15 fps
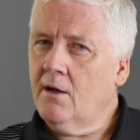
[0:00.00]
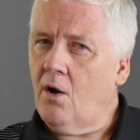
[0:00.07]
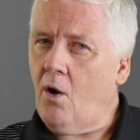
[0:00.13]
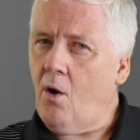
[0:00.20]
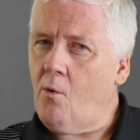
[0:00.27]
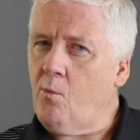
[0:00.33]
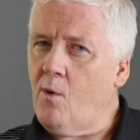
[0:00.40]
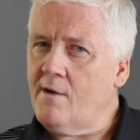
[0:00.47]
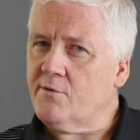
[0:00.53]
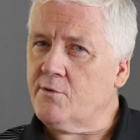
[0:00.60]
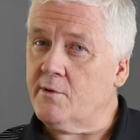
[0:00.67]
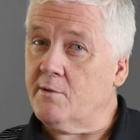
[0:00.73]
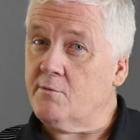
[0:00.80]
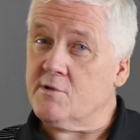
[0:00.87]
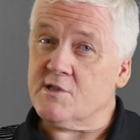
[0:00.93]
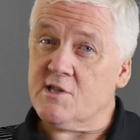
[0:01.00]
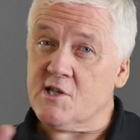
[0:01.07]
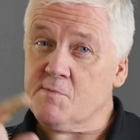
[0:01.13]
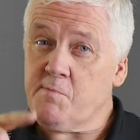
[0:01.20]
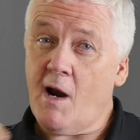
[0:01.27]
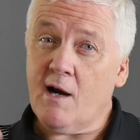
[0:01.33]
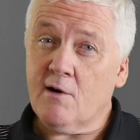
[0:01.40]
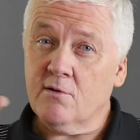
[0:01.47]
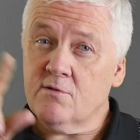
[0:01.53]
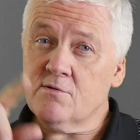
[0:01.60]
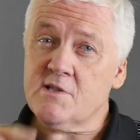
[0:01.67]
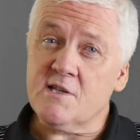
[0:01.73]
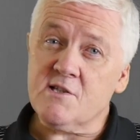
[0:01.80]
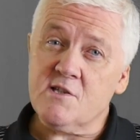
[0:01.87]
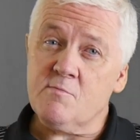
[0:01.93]
or whether it was the
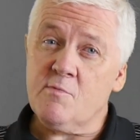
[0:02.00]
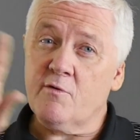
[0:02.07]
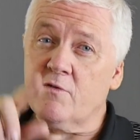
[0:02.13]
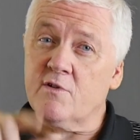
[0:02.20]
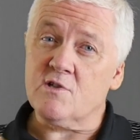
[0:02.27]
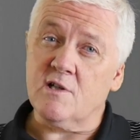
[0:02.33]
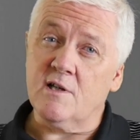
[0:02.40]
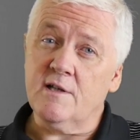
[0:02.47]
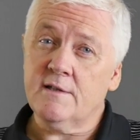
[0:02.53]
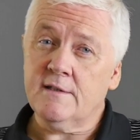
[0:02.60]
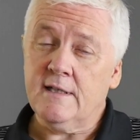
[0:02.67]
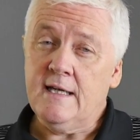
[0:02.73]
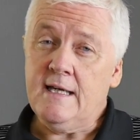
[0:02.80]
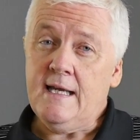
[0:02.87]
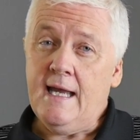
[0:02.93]
spirals that some of us learned,